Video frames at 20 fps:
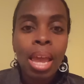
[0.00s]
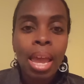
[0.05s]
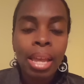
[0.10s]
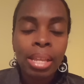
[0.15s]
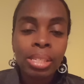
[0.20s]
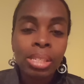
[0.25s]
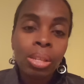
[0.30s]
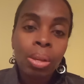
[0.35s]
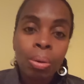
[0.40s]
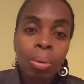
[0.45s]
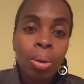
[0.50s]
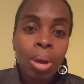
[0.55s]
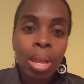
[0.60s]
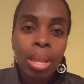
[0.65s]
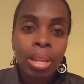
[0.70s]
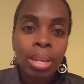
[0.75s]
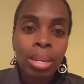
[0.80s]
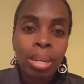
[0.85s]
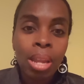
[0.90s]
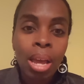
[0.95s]
And so
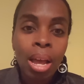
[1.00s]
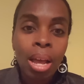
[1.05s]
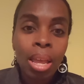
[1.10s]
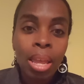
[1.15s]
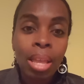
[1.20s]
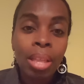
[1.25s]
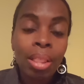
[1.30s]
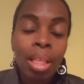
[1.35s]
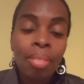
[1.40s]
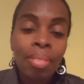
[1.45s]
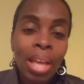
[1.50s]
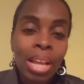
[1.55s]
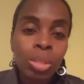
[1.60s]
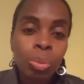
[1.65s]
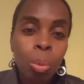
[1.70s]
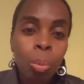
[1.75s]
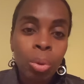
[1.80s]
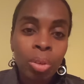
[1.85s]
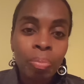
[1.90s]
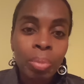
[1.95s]
and
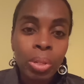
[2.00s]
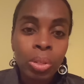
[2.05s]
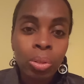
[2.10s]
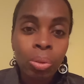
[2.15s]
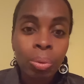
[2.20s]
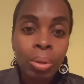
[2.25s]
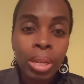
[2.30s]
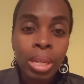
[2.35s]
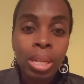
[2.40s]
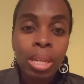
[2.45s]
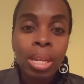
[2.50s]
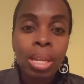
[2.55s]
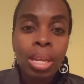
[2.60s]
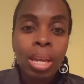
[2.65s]
that's what we've been doing,